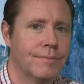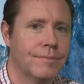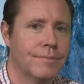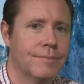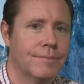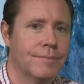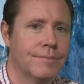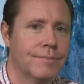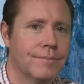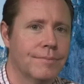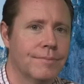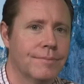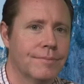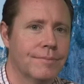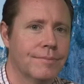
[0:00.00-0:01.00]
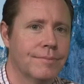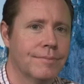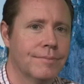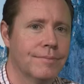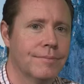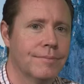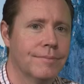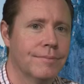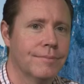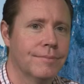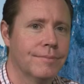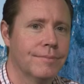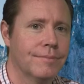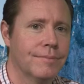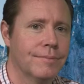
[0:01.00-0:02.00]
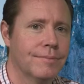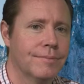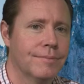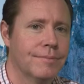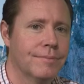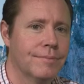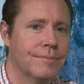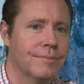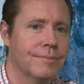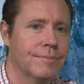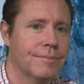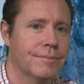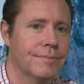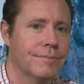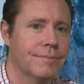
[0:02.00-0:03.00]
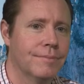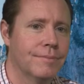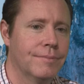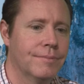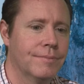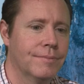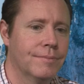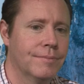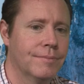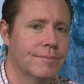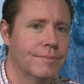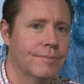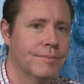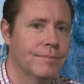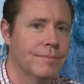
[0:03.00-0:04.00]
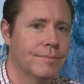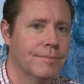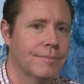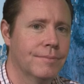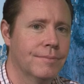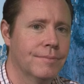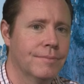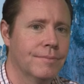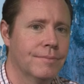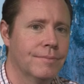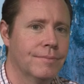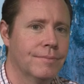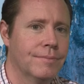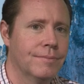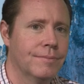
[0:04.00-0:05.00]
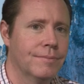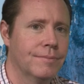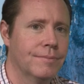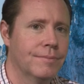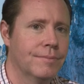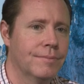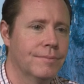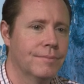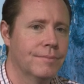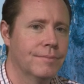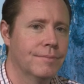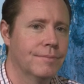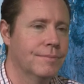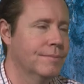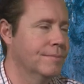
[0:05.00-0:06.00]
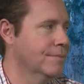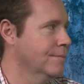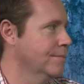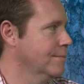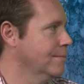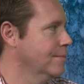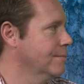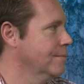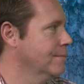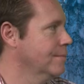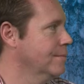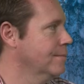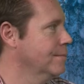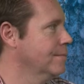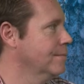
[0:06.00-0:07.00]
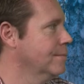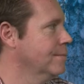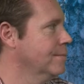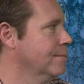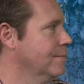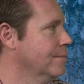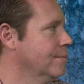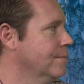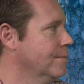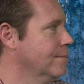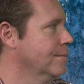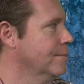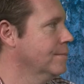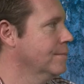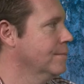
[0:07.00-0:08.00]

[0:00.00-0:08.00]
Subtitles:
[no speech]